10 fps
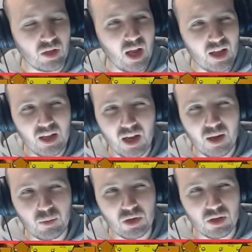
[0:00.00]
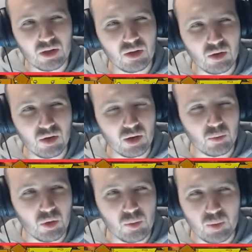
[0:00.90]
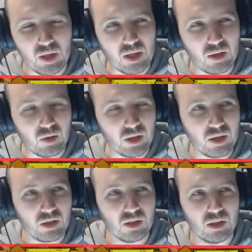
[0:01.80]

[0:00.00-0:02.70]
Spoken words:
tank hammer, or it might be like